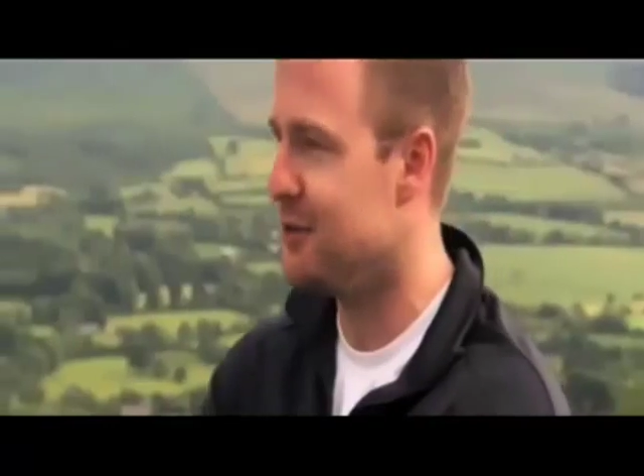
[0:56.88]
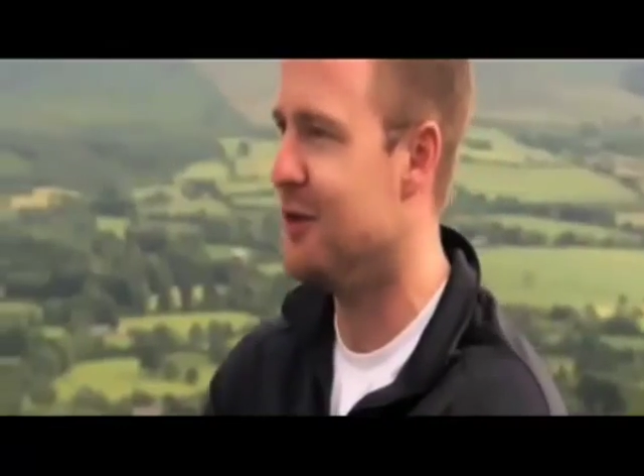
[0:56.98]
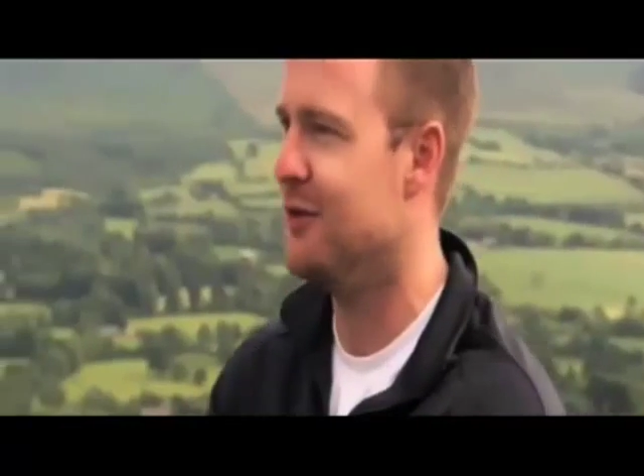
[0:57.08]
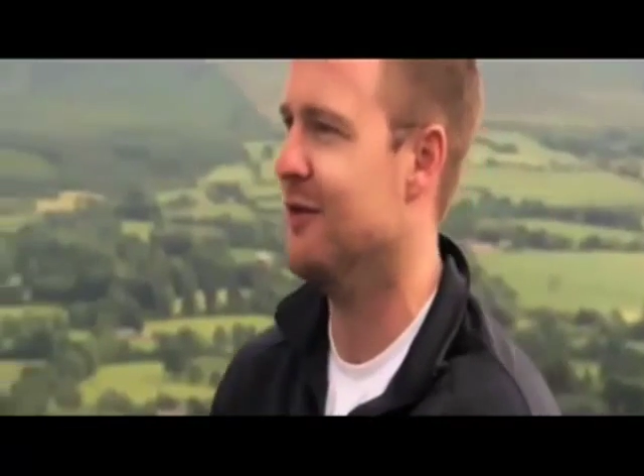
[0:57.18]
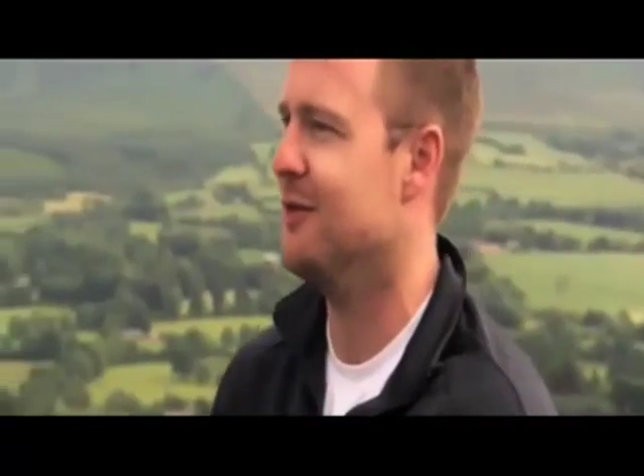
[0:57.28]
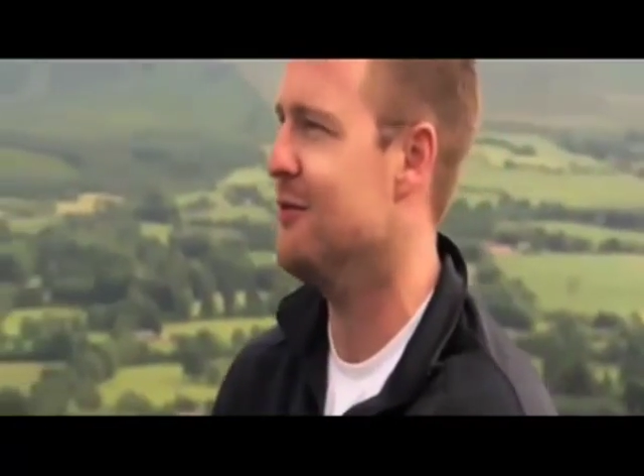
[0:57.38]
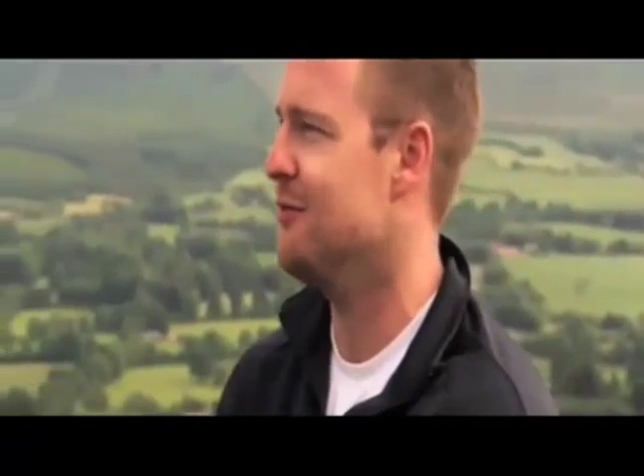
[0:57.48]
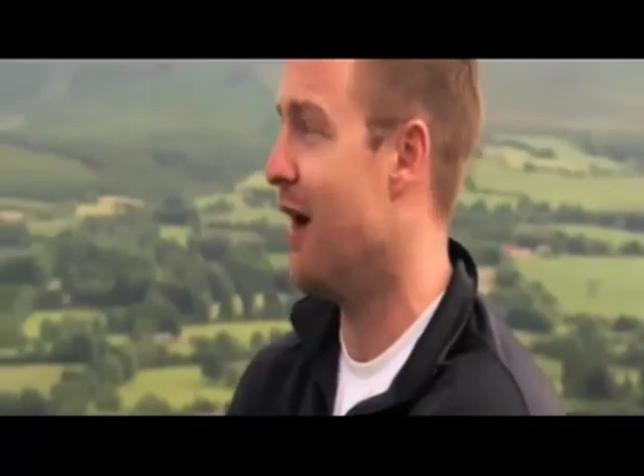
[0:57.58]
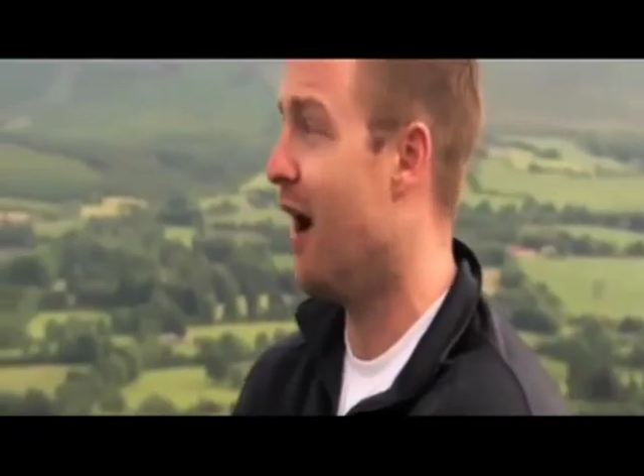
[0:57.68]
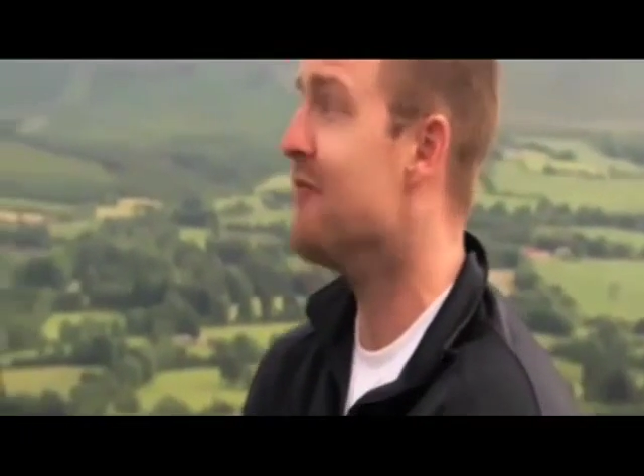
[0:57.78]
you you, you
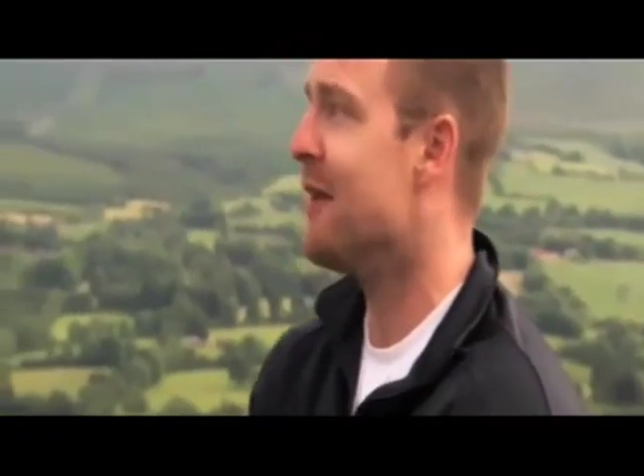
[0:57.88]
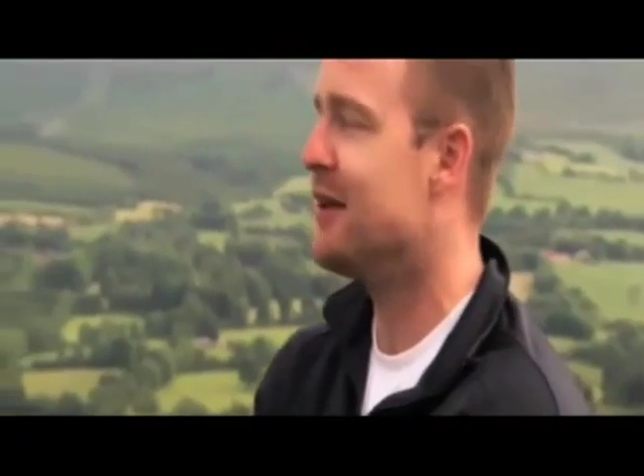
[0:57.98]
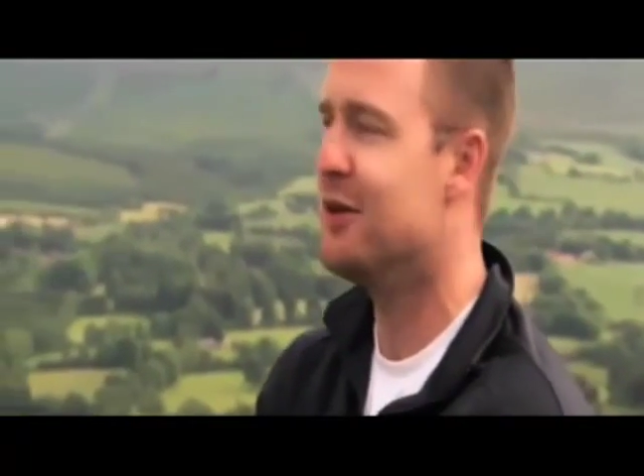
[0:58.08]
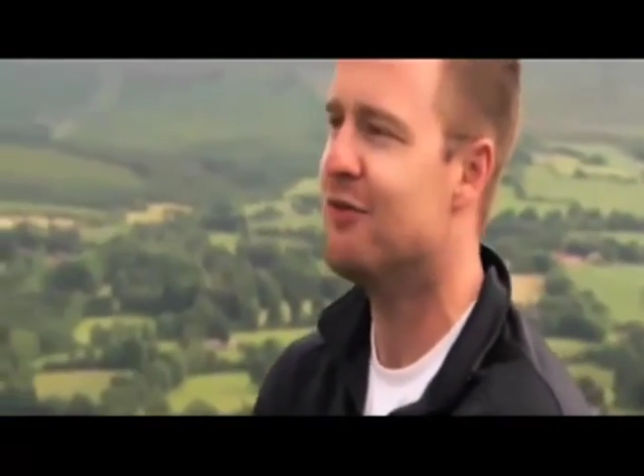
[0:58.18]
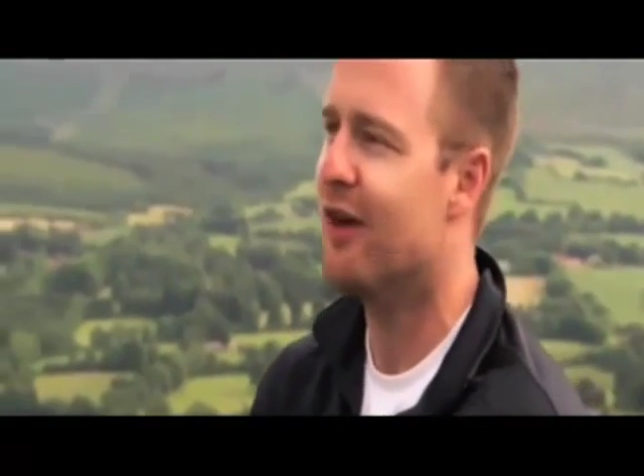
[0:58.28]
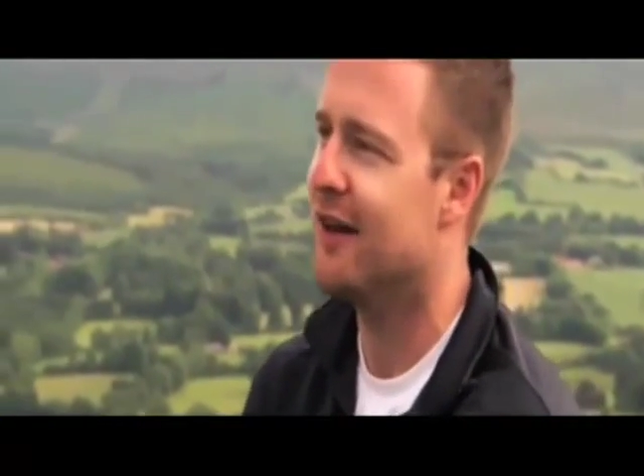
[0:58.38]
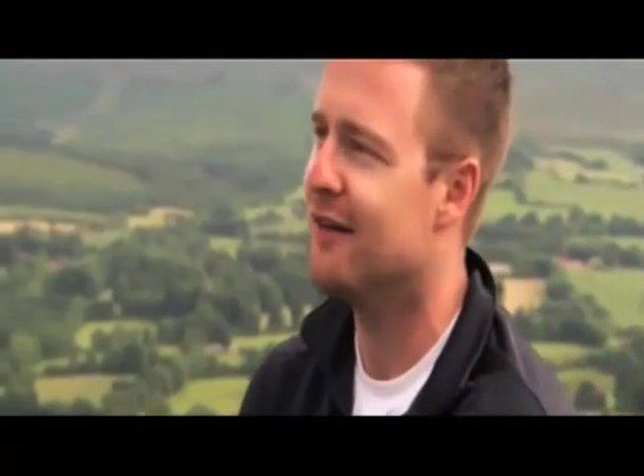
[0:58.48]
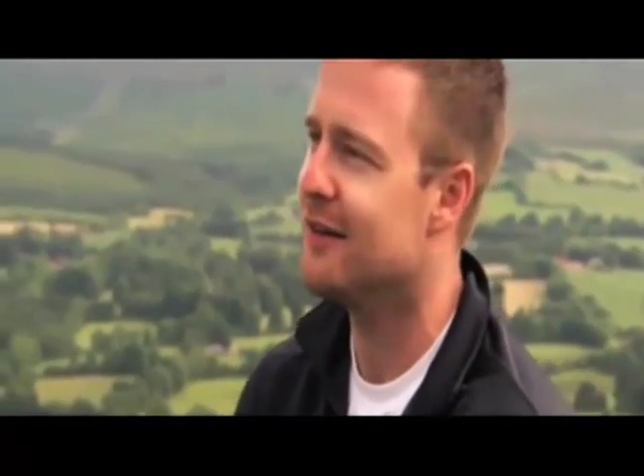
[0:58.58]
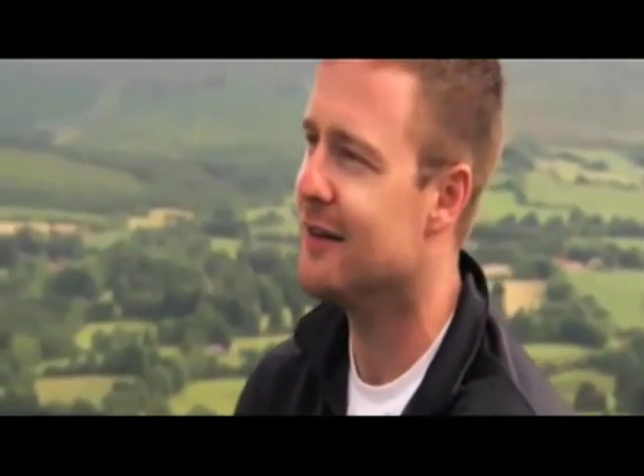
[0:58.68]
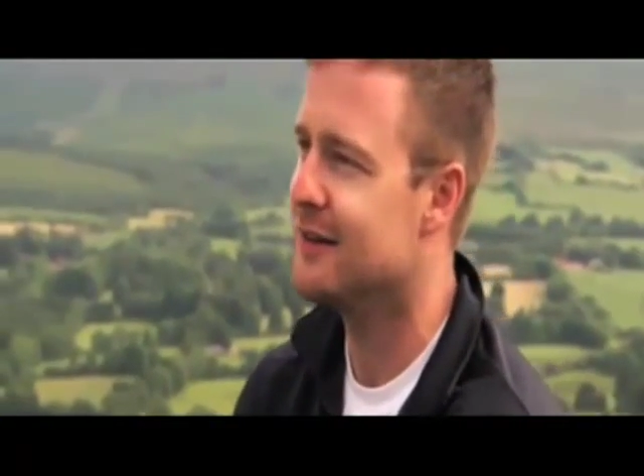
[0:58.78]
I've made a new friend